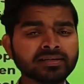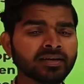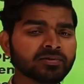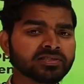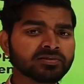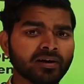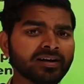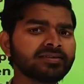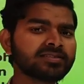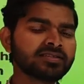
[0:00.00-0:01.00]
type question,
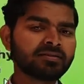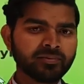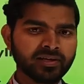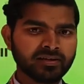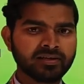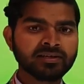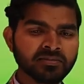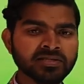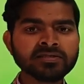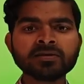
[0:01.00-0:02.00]
what does it mean? It
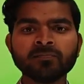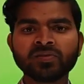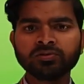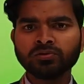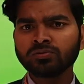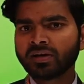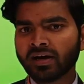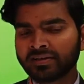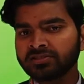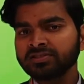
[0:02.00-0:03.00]
means the
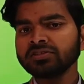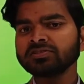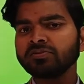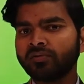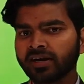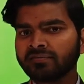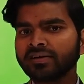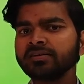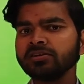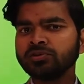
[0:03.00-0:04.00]
answers,
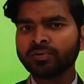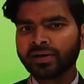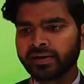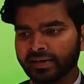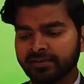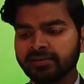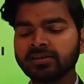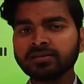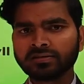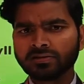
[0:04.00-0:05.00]
whatever you are
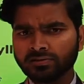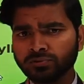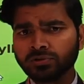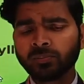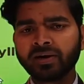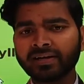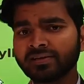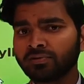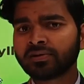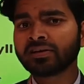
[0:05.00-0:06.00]
giving to the
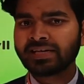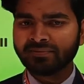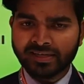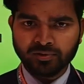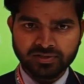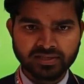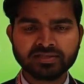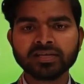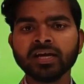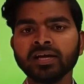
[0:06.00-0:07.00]
particular given
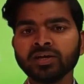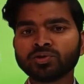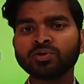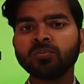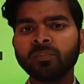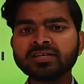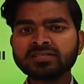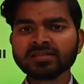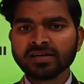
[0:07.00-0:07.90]
questions, you must